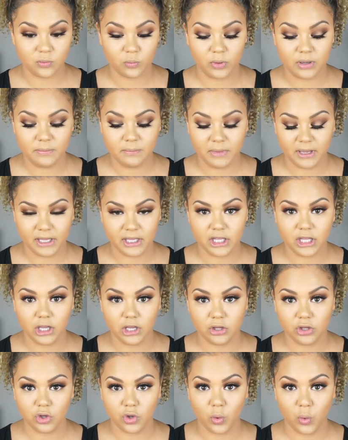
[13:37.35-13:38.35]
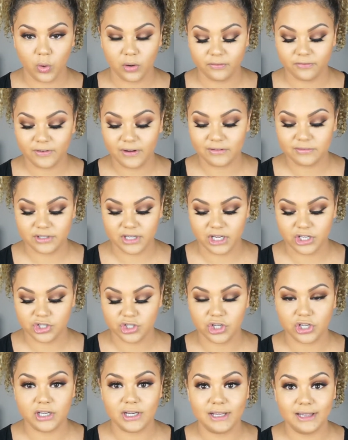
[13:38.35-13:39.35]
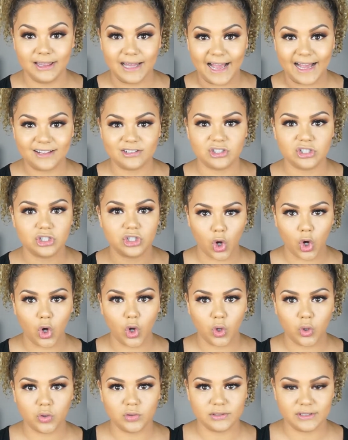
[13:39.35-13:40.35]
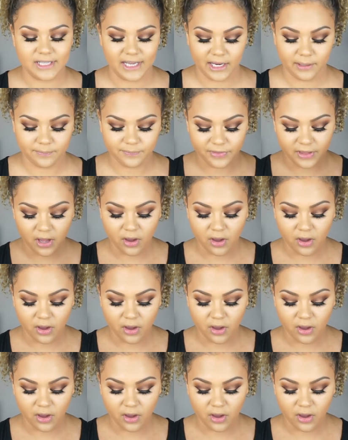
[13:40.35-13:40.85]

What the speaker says: when making your foundation last all day.